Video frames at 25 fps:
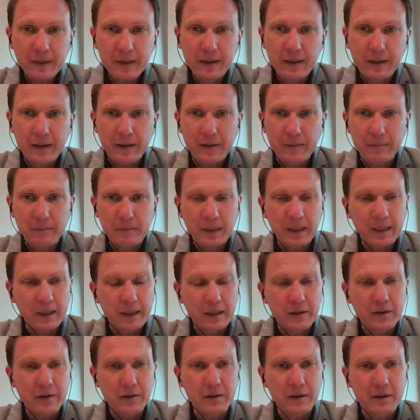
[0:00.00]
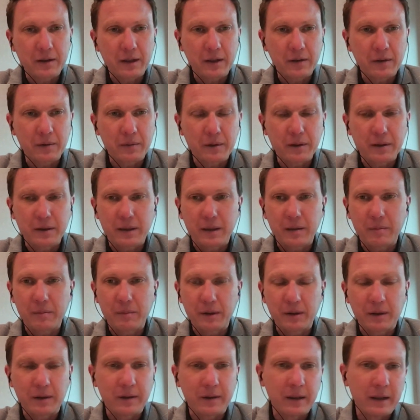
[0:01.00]
And then just another
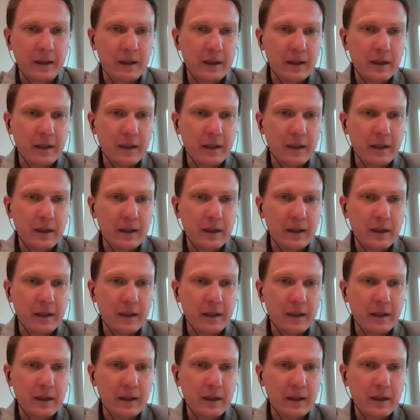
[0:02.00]
example that